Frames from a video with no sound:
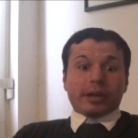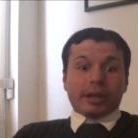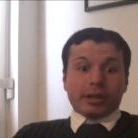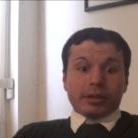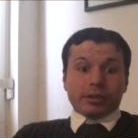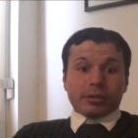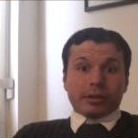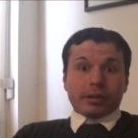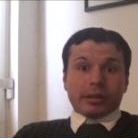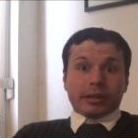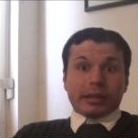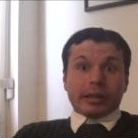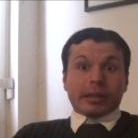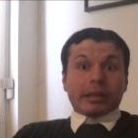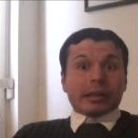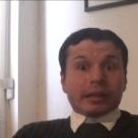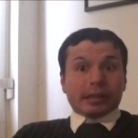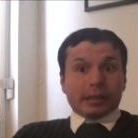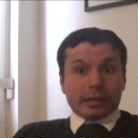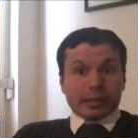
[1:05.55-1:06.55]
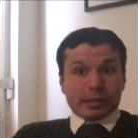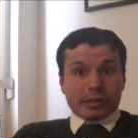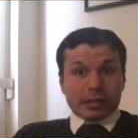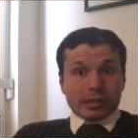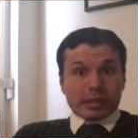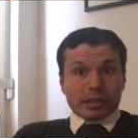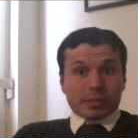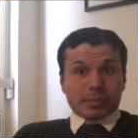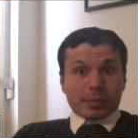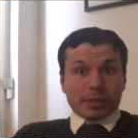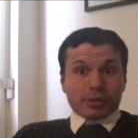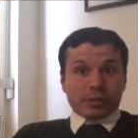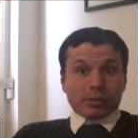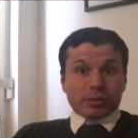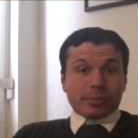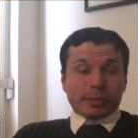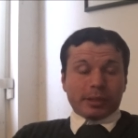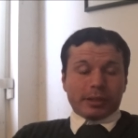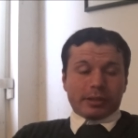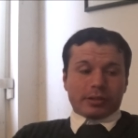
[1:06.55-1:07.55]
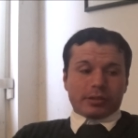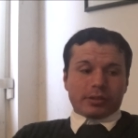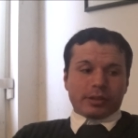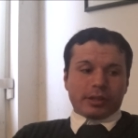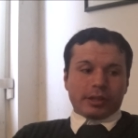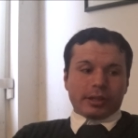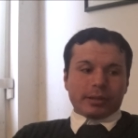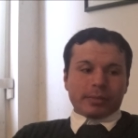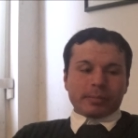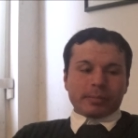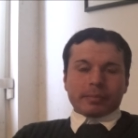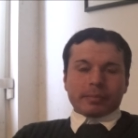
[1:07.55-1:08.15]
annually is his special birthday.